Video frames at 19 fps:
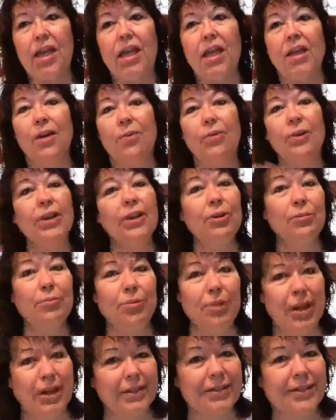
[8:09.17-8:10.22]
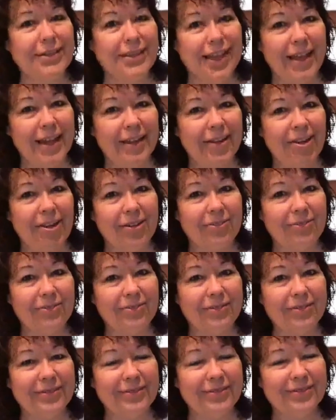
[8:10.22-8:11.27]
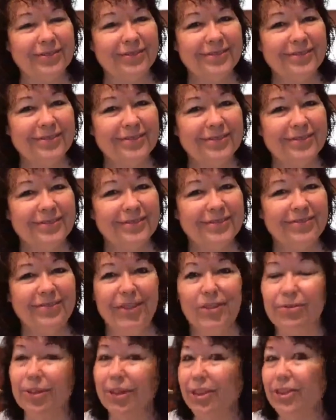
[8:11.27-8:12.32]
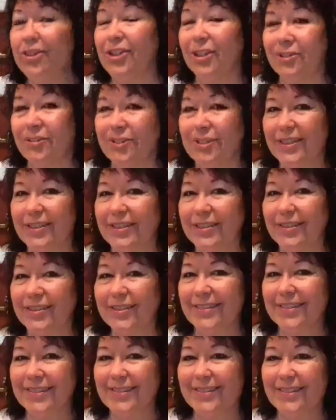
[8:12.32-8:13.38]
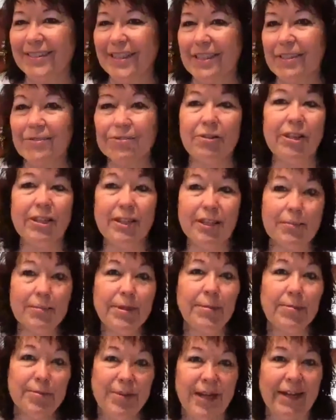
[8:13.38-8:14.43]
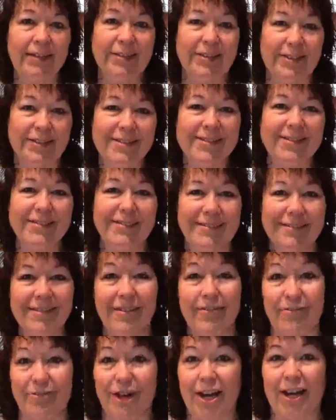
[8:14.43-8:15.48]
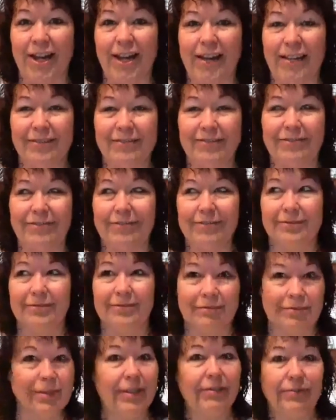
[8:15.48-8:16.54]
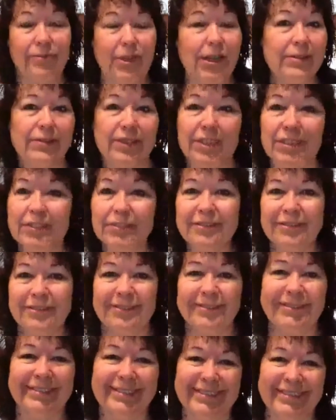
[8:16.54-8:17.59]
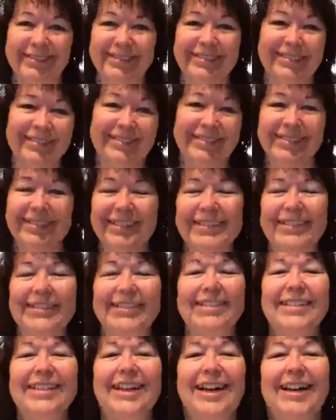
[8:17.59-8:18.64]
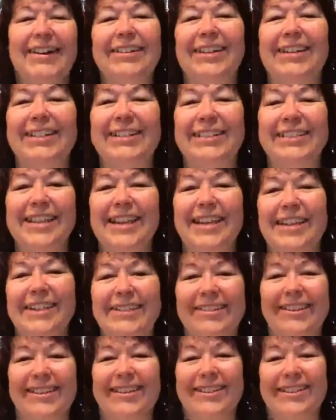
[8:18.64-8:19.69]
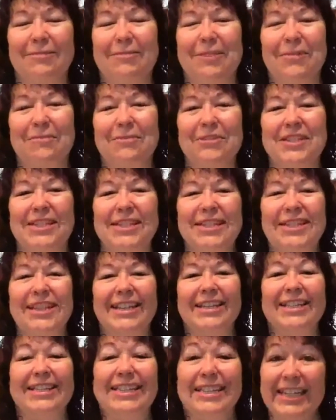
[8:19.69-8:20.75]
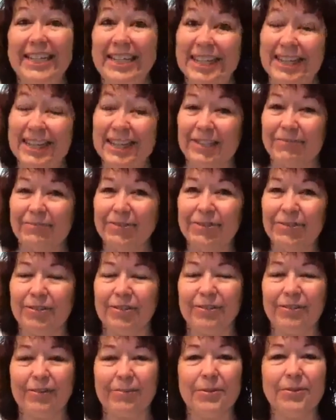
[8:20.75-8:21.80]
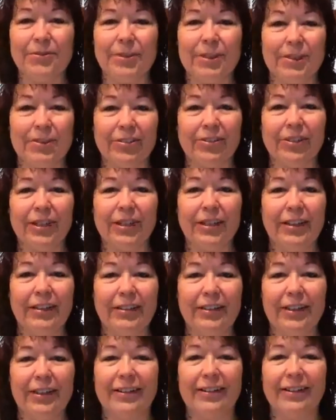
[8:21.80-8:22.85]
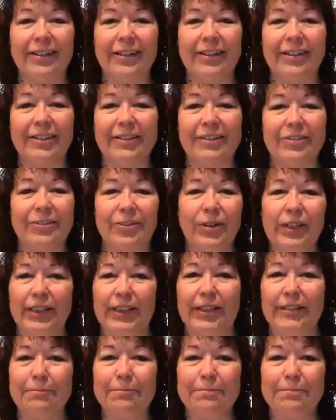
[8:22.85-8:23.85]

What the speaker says: We don't practice that enough. We really don't. So let that be a practice on Friday. Well, forever. All right, Saturday, September 19th. Woo, we're moving quite along here quickly.